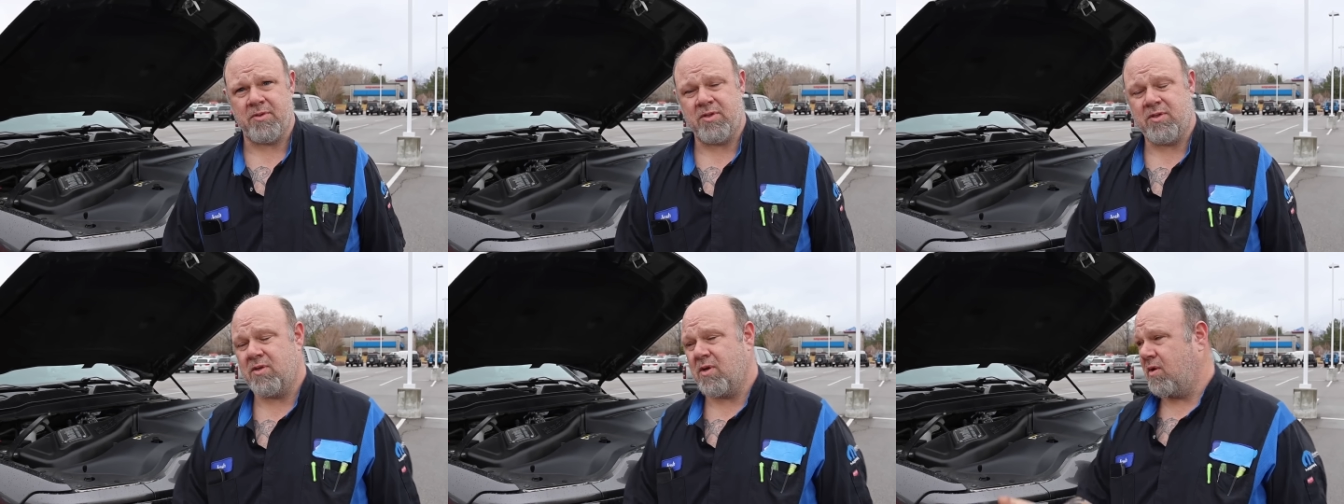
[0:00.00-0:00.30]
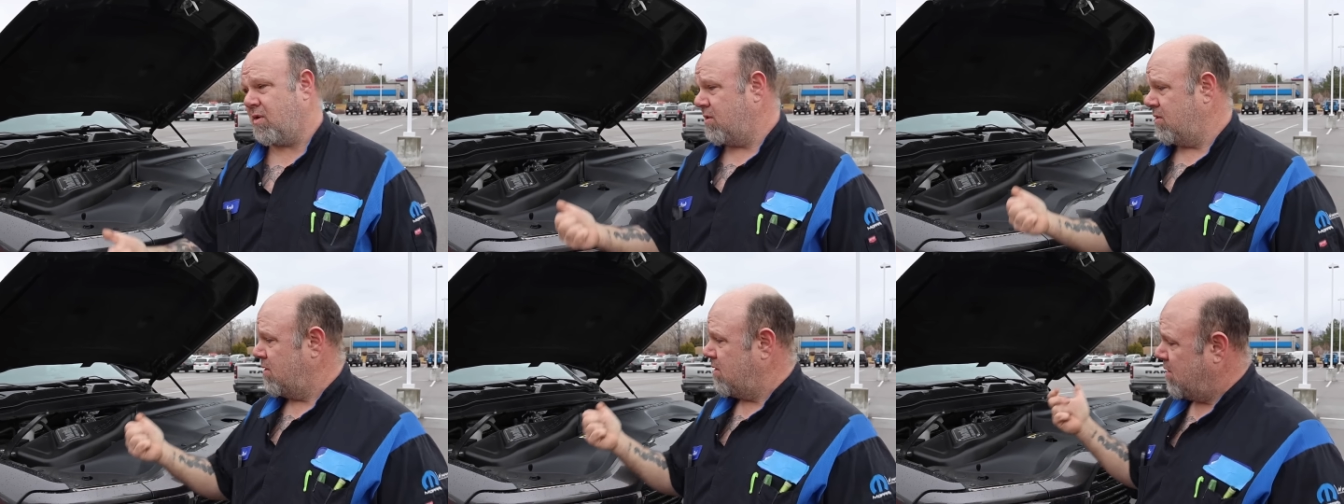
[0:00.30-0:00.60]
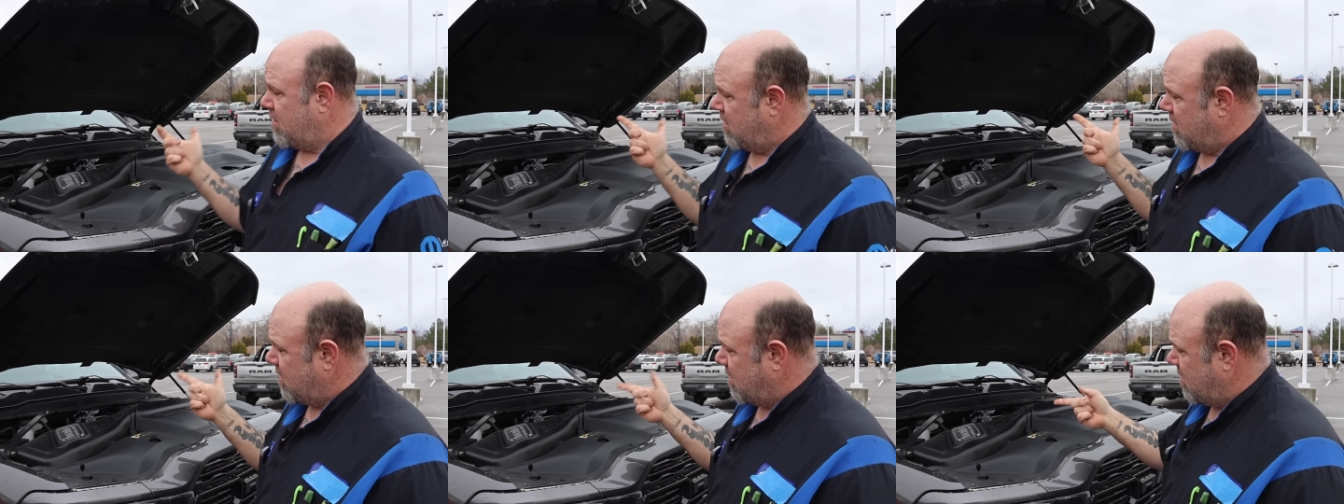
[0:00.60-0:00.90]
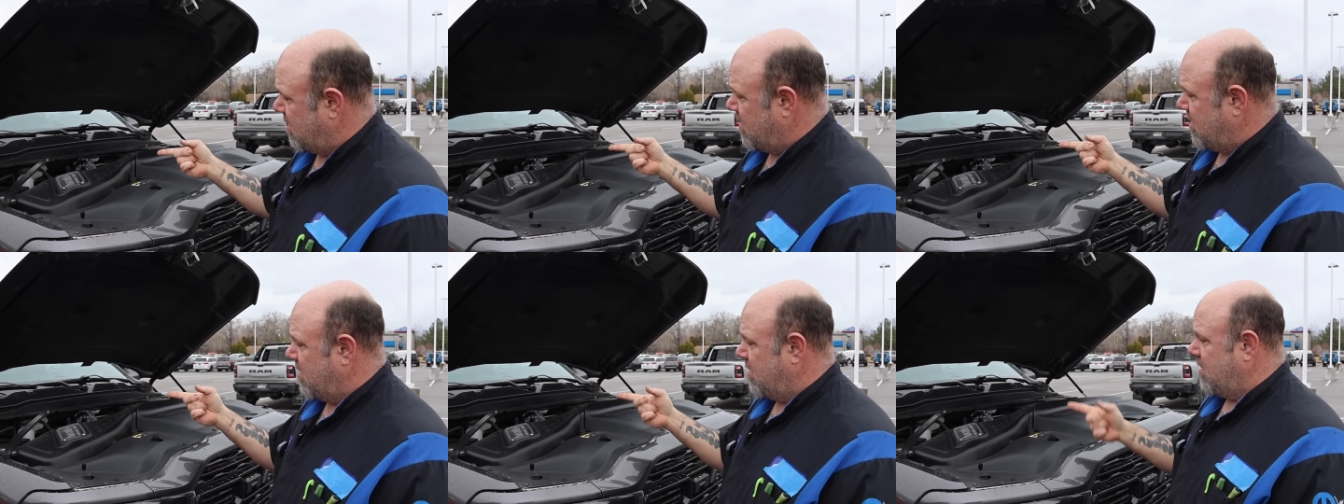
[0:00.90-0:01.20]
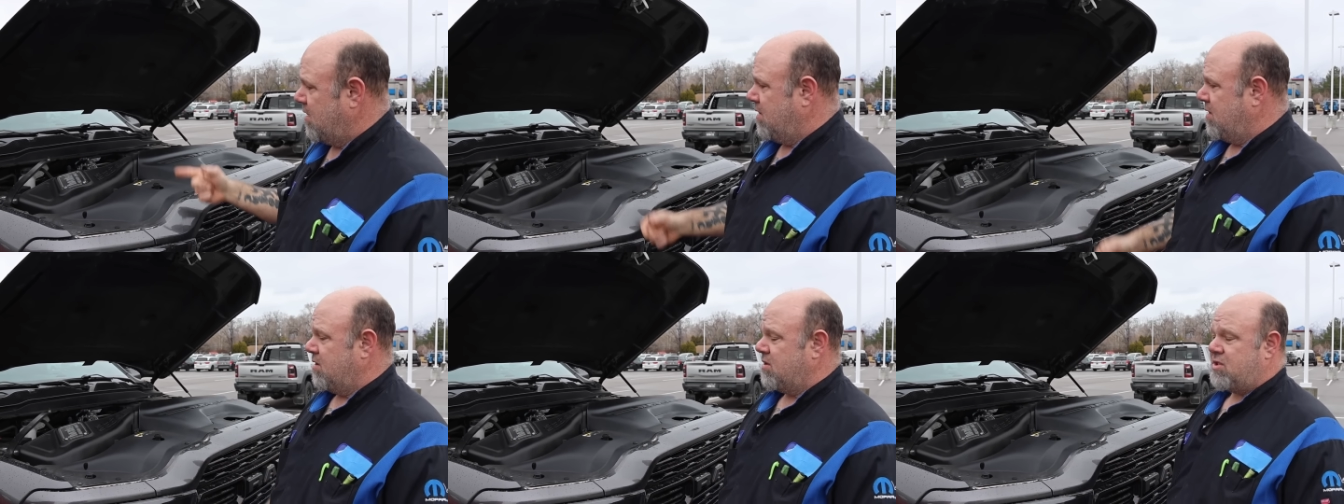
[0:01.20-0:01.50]
So
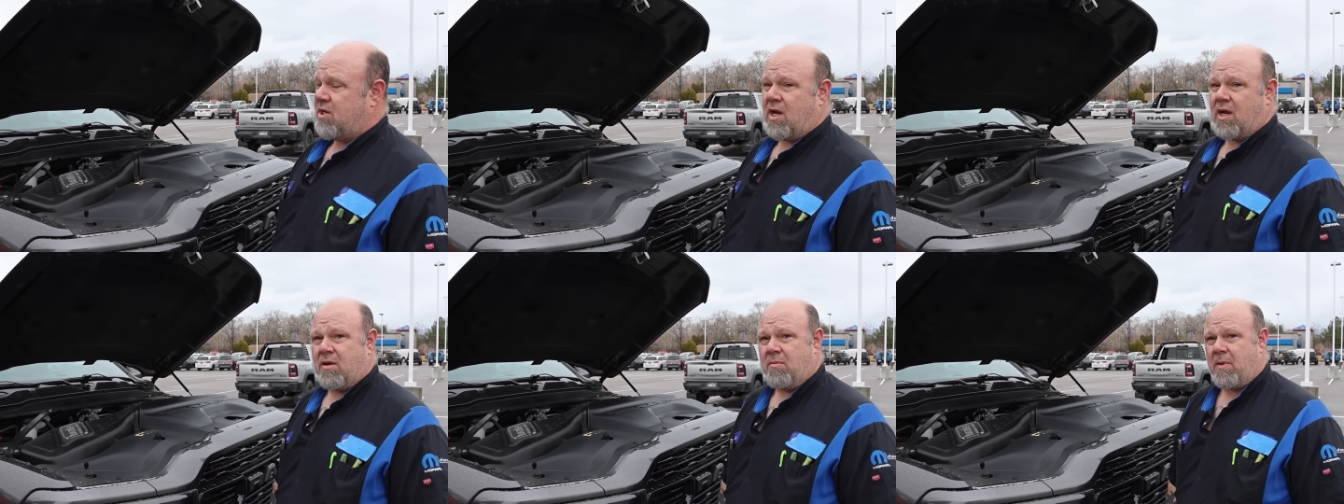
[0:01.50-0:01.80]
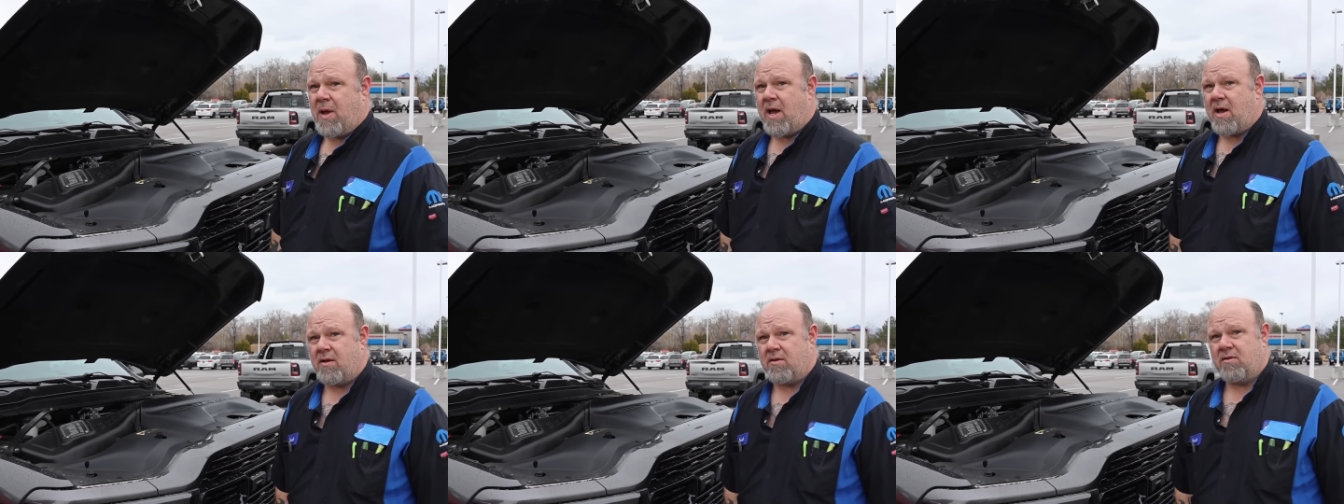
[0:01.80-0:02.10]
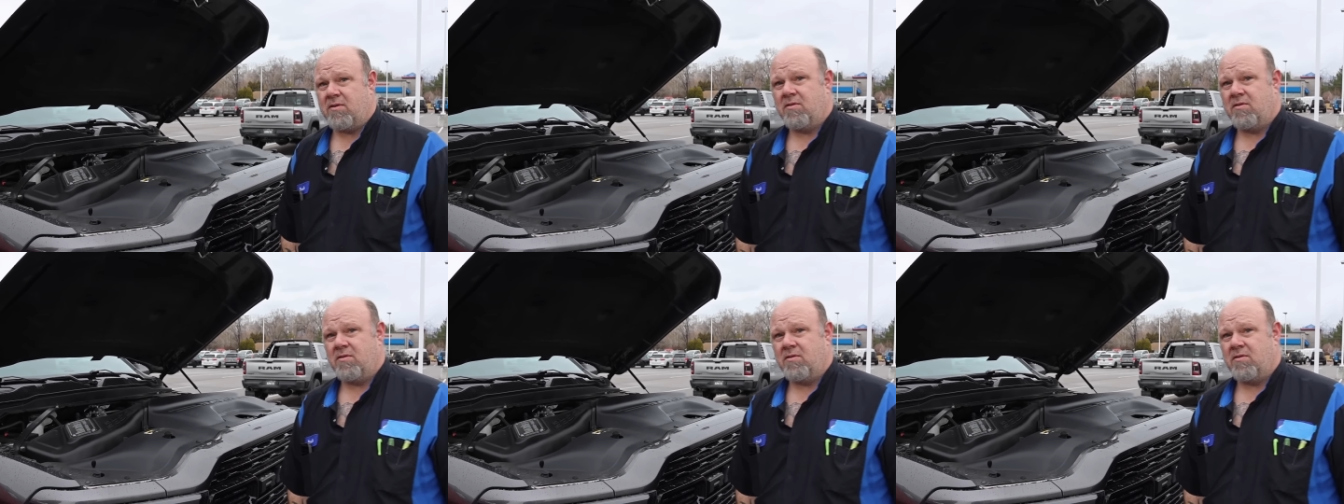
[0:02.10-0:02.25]
check them out.